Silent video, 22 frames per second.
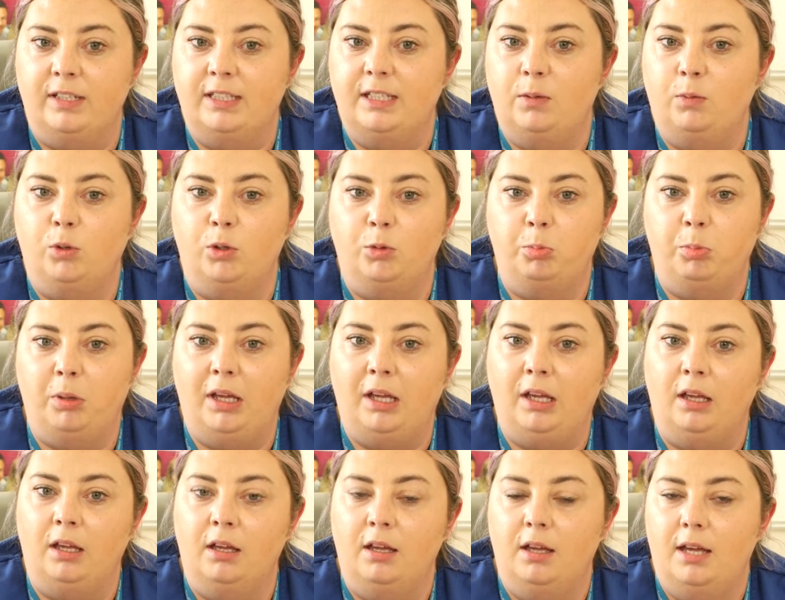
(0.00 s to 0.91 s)
obviously would
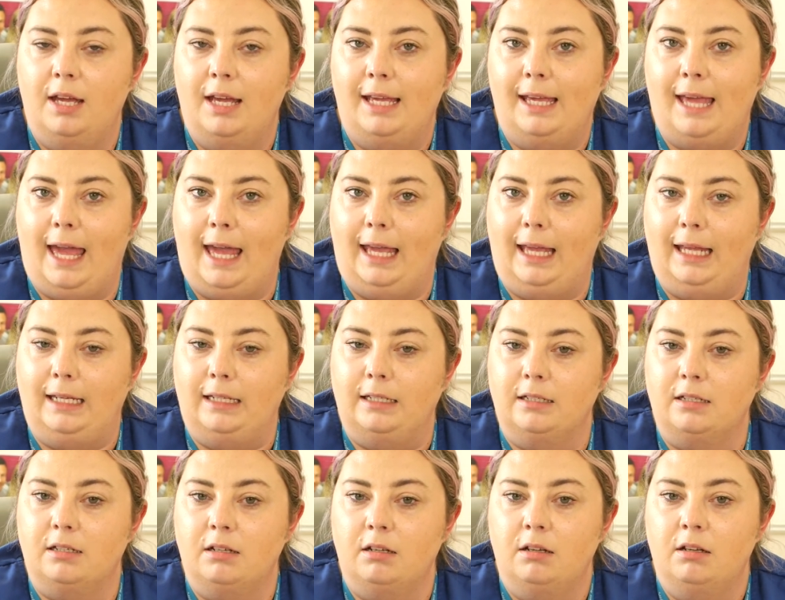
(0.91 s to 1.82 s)
be
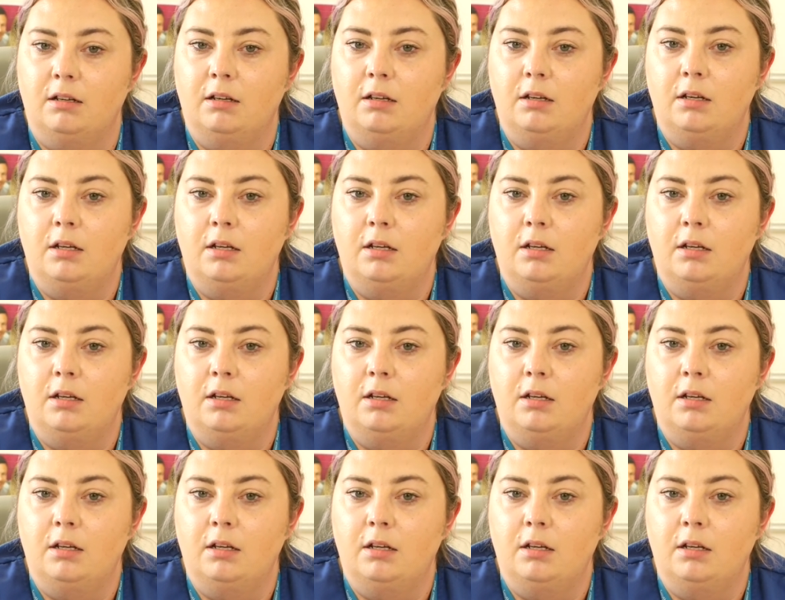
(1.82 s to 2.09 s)
gained.